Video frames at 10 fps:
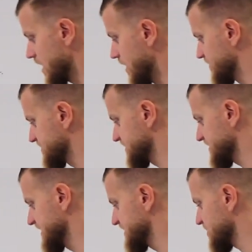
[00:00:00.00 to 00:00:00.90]

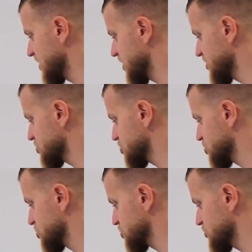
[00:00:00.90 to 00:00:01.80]
opposite is a
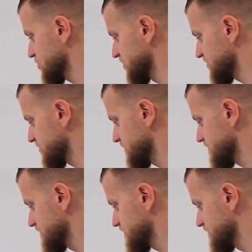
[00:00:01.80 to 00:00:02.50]
student.